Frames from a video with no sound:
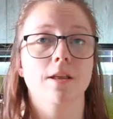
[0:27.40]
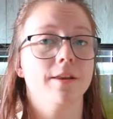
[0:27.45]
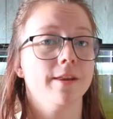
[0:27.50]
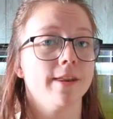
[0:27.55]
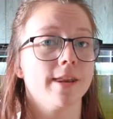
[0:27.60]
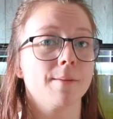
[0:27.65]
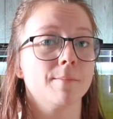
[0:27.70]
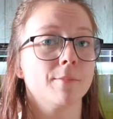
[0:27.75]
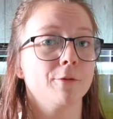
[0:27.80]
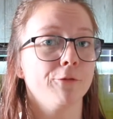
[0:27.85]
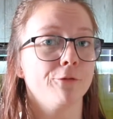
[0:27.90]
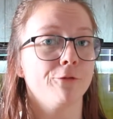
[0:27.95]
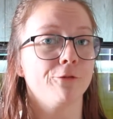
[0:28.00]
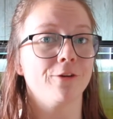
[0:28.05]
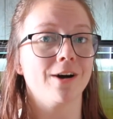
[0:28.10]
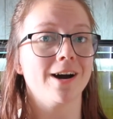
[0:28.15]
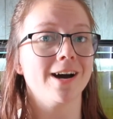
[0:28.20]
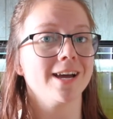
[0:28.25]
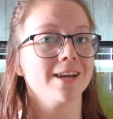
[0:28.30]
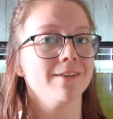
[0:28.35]
Number
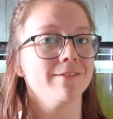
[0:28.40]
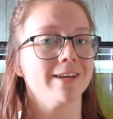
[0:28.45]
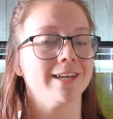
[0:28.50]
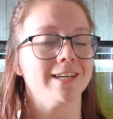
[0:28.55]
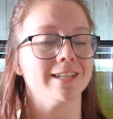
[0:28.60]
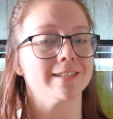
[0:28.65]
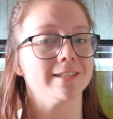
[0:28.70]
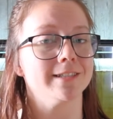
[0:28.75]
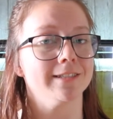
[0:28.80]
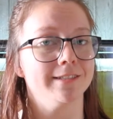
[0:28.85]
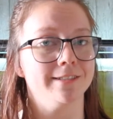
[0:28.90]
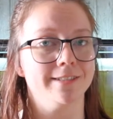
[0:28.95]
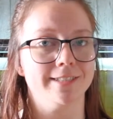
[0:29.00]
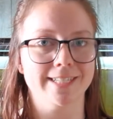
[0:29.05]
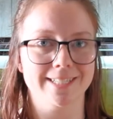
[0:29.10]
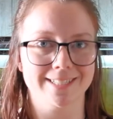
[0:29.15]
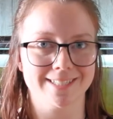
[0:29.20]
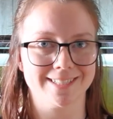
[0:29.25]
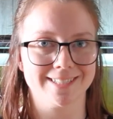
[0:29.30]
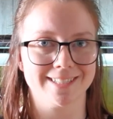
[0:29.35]
5 is
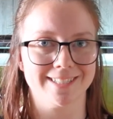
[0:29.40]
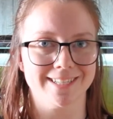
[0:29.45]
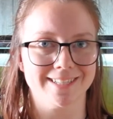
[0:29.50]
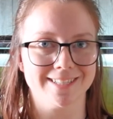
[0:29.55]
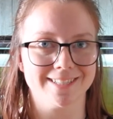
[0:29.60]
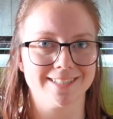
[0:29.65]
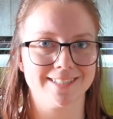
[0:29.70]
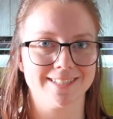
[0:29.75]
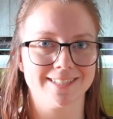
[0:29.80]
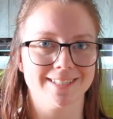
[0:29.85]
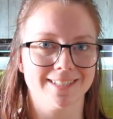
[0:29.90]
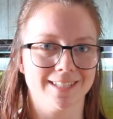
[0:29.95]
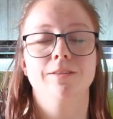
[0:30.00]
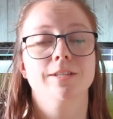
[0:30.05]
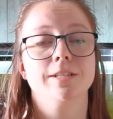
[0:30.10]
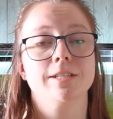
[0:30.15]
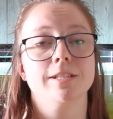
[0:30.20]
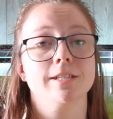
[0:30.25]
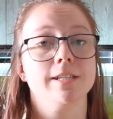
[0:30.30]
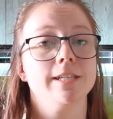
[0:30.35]
Discus.
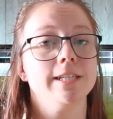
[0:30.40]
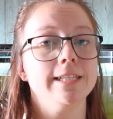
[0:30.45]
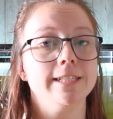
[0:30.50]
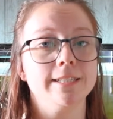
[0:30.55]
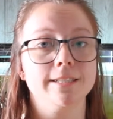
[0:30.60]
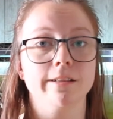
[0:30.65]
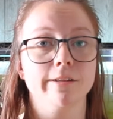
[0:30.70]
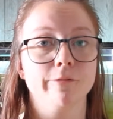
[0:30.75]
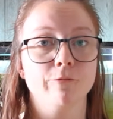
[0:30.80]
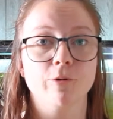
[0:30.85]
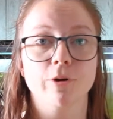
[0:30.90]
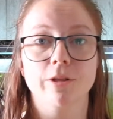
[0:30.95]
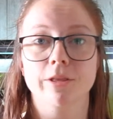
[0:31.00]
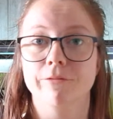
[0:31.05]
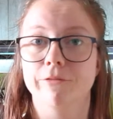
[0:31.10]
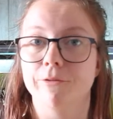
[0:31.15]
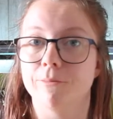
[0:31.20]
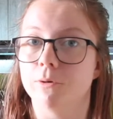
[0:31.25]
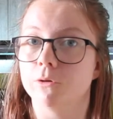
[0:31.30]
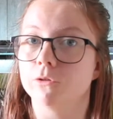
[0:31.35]
This is easily one
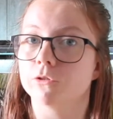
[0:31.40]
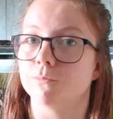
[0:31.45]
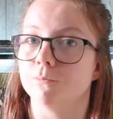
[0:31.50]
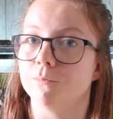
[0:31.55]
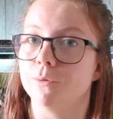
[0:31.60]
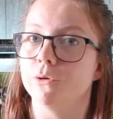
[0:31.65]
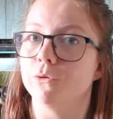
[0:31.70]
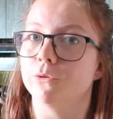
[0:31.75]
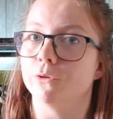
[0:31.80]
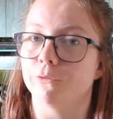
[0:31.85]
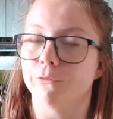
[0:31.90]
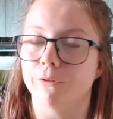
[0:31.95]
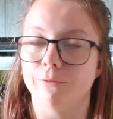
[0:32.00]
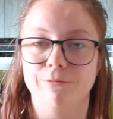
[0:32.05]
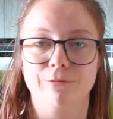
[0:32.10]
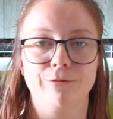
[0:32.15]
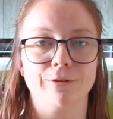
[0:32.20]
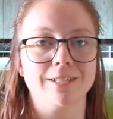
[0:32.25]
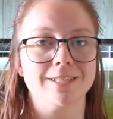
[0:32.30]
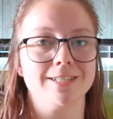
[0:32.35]
of the most beautiful
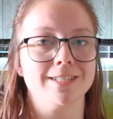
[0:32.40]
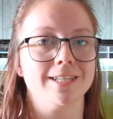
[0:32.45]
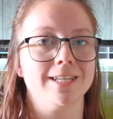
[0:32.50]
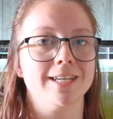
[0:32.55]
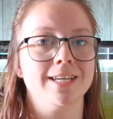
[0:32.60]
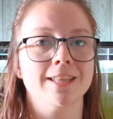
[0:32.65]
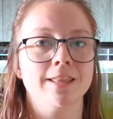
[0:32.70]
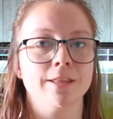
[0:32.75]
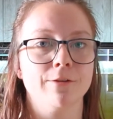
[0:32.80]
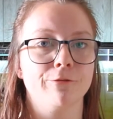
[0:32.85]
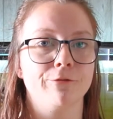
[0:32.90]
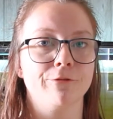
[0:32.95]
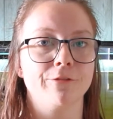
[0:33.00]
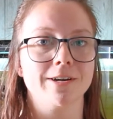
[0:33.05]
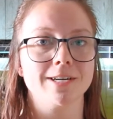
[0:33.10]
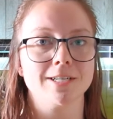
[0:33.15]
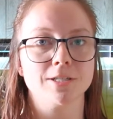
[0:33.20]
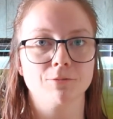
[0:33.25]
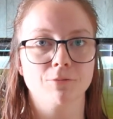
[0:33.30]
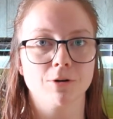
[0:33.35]
fish in the
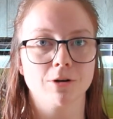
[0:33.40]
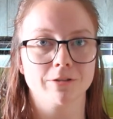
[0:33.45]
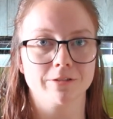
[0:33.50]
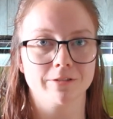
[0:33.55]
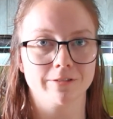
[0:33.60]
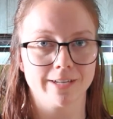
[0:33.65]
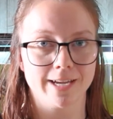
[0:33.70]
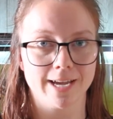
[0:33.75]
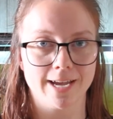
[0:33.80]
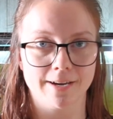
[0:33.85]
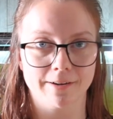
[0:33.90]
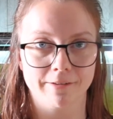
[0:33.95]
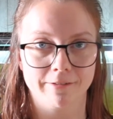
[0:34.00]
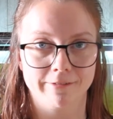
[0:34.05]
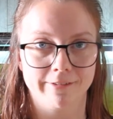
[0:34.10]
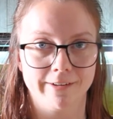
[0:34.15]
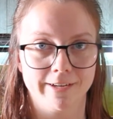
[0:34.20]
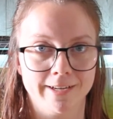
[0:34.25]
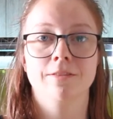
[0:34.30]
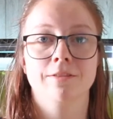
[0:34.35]
freshwater
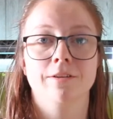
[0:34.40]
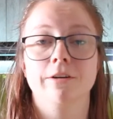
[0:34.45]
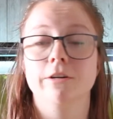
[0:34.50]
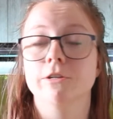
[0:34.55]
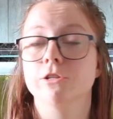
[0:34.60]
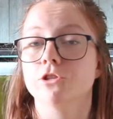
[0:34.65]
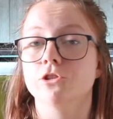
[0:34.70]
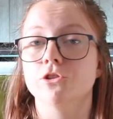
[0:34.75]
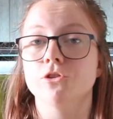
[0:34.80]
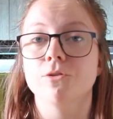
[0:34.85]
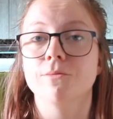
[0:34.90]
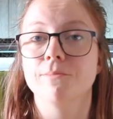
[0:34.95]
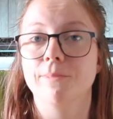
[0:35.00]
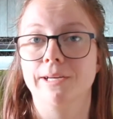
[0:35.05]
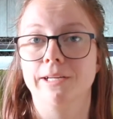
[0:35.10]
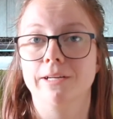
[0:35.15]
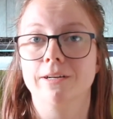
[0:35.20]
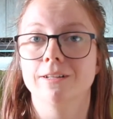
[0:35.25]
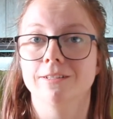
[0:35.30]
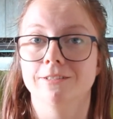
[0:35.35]
category. There are so
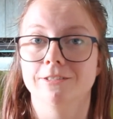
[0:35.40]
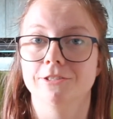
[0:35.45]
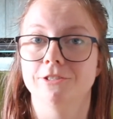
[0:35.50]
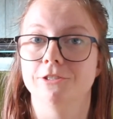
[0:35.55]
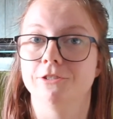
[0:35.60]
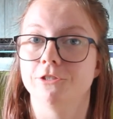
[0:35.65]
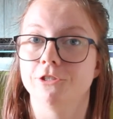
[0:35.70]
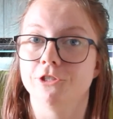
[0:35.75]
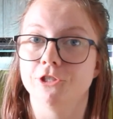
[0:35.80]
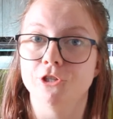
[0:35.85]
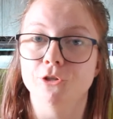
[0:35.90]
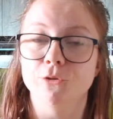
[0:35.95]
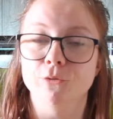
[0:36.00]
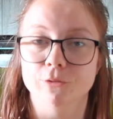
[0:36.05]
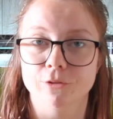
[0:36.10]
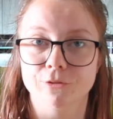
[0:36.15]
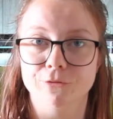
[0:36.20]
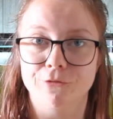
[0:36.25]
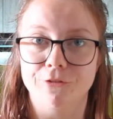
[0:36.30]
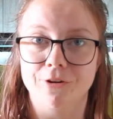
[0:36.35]
many colors to
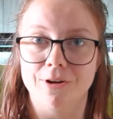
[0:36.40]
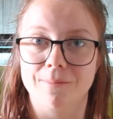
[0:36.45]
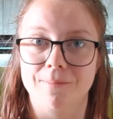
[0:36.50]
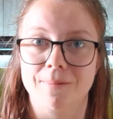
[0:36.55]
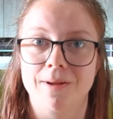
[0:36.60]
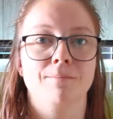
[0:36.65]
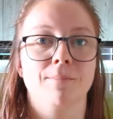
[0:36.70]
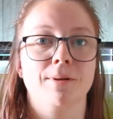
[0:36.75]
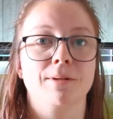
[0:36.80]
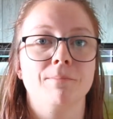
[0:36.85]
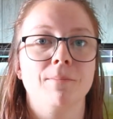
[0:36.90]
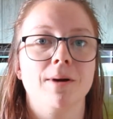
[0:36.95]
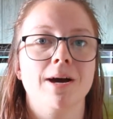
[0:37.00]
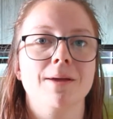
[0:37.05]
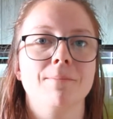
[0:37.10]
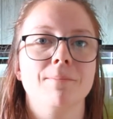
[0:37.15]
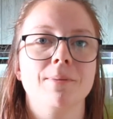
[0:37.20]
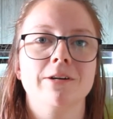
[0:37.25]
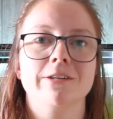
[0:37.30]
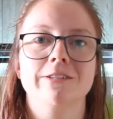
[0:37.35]
choose from, but
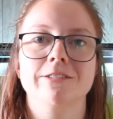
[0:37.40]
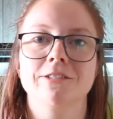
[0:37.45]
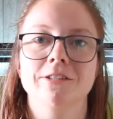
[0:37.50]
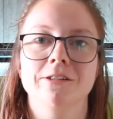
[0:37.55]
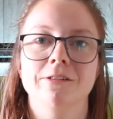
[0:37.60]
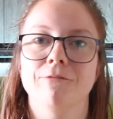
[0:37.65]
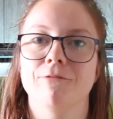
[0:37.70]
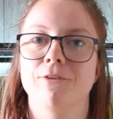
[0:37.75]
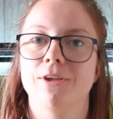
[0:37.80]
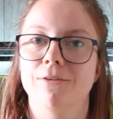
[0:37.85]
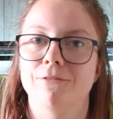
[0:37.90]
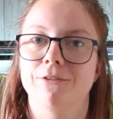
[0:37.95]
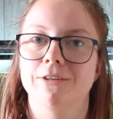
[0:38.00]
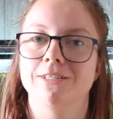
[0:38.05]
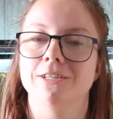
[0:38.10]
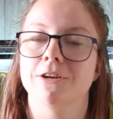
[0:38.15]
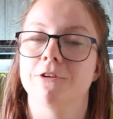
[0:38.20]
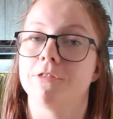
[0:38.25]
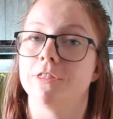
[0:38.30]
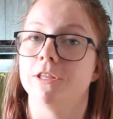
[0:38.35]
my personal
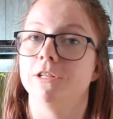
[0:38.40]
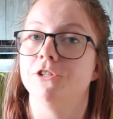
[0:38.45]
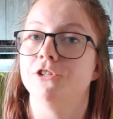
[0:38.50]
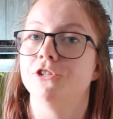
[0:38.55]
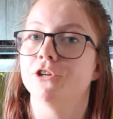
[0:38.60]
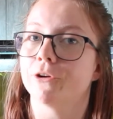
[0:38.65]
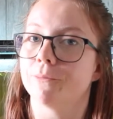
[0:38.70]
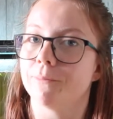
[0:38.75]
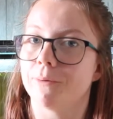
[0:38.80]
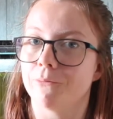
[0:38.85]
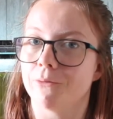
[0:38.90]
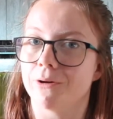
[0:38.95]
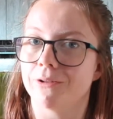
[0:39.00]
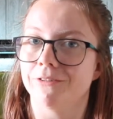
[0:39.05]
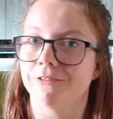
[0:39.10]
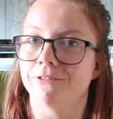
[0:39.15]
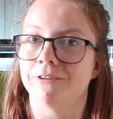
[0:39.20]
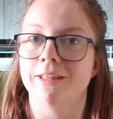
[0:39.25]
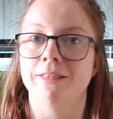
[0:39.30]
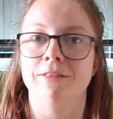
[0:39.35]
favorites are the German
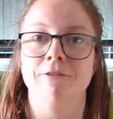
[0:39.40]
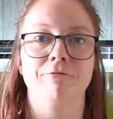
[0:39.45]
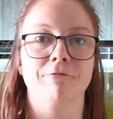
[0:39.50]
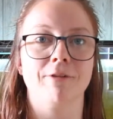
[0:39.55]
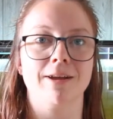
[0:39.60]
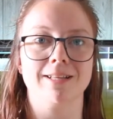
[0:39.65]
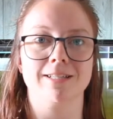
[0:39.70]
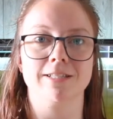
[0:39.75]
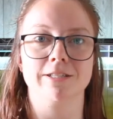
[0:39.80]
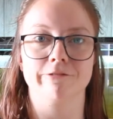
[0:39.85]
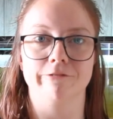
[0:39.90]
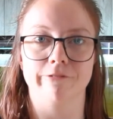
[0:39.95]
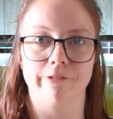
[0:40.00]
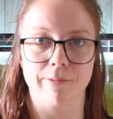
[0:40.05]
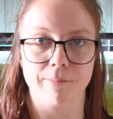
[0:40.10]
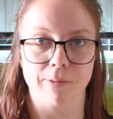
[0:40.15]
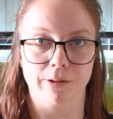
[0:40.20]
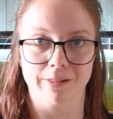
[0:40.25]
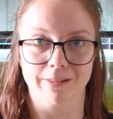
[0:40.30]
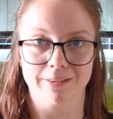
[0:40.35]
Wonder and the red
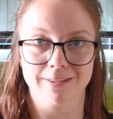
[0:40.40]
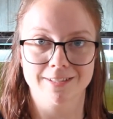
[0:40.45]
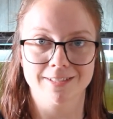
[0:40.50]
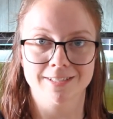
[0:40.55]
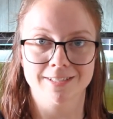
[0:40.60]
scribbled.